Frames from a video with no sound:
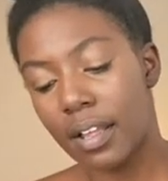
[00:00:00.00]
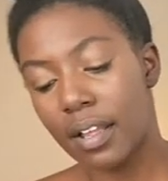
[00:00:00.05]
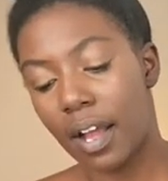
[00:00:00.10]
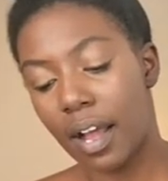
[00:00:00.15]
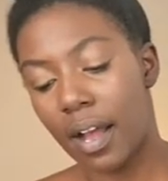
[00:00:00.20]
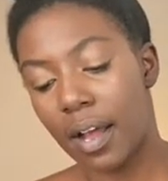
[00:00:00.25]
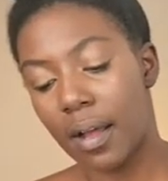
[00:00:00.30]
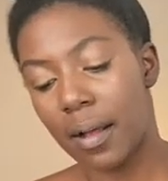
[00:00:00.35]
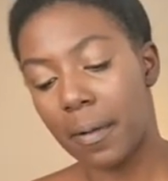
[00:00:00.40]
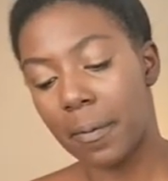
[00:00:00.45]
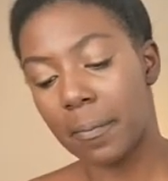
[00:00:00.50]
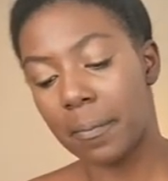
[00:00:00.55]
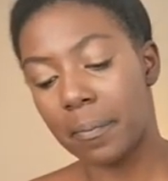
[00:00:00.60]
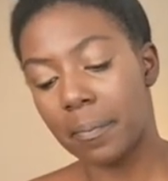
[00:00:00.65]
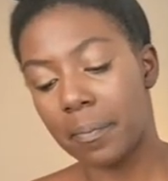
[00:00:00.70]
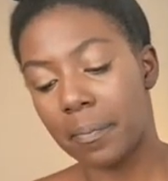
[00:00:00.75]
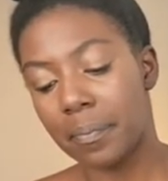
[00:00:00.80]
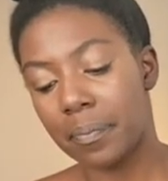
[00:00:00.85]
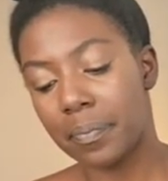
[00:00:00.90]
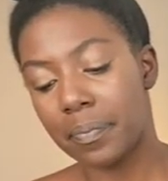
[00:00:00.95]

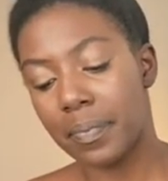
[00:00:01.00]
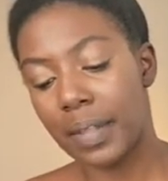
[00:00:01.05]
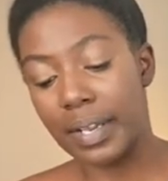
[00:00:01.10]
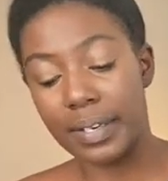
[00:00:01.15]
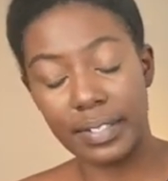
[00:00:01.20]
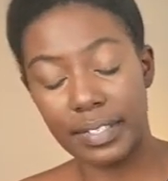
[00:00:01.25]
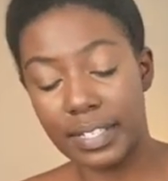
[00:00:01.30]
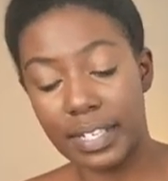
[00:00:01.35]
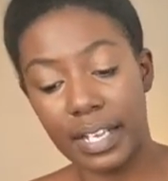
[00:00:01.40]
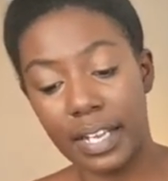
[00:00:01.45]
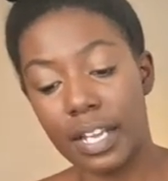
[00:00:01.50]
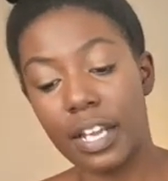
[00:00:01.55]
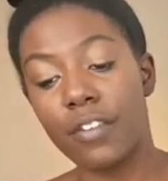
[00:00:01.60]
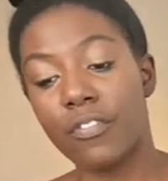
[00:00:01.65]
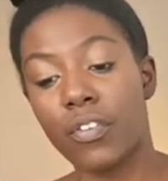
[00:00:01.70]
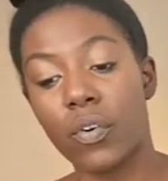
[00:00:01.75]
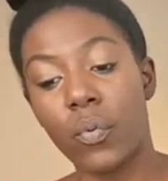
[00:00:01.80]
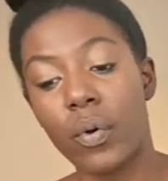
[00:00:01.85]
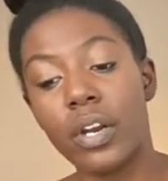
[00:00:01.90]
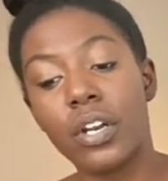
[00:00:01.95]
And seeing it
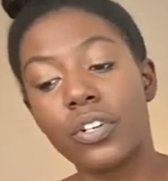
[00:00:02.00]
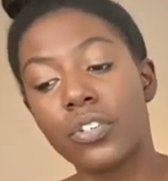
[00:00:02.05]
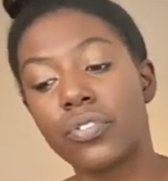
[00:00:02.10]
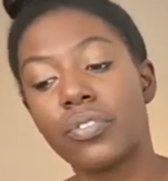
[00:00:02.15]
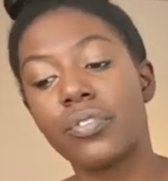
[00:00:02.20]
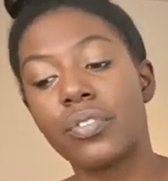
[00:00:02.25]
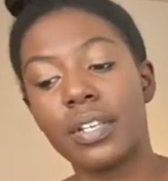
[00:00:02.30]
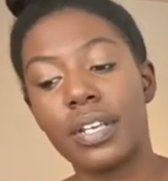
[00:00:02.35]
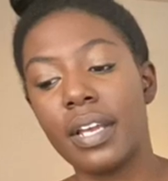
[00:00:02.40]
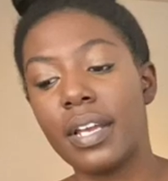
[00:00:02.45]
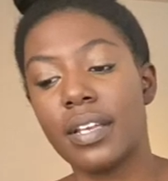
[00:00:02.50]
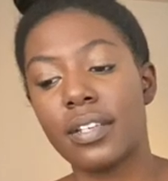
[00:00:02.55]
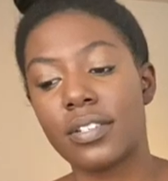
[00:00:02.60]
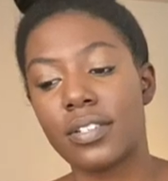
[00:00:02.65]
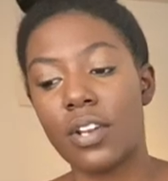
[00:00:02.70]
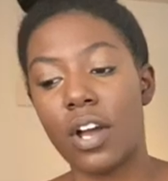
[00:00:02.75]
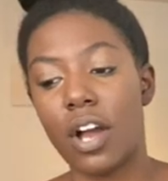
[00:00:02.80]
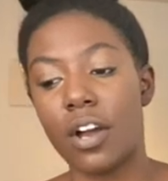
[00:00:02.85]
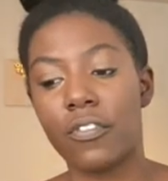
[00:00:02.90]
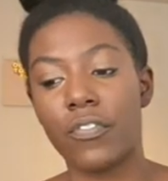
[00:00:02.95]
for what it truly is,
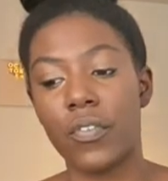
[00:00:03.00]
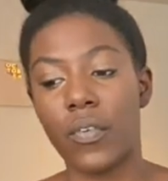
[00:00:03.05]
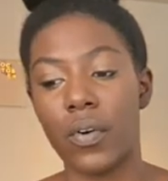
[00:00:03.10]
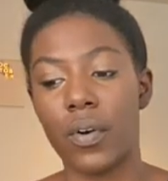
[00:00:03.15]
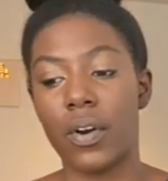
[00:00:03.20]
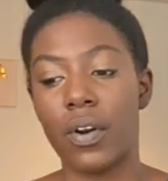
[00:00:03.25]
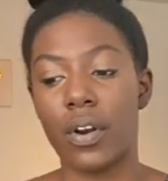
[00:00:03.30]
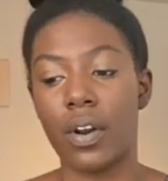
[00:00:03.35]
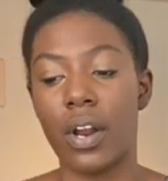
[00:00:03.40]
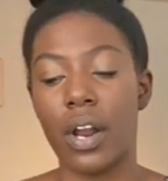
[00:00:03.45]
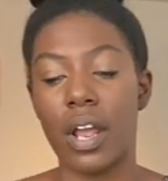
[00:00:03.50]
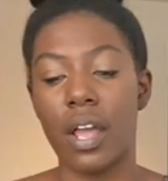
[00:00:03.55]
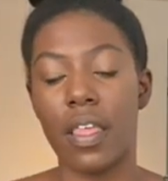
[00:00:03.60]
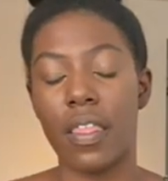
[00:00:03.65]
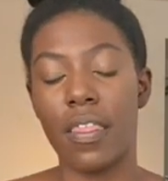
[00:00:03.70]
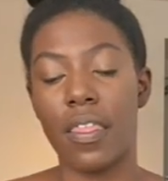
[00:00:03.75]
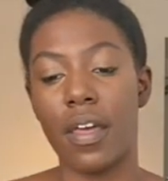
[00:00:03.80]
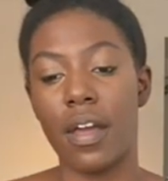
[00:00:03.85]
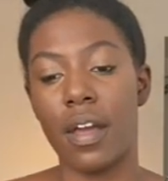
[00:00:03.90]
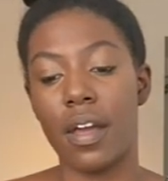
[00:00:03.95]
not for
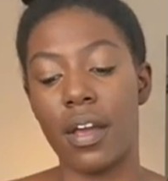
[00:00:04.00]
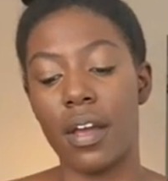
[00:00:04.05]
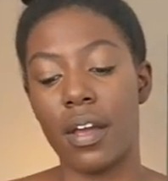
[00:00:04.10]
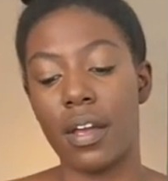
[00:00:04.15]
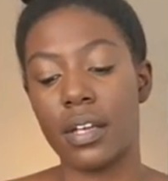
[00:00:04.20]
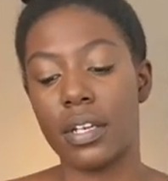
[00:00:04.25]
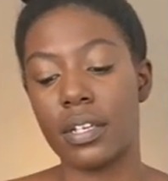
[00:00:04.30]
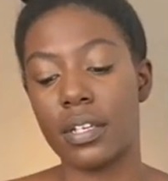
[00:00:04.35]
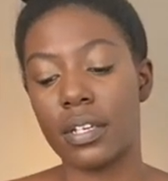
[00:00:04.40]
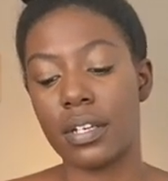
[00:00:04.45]
the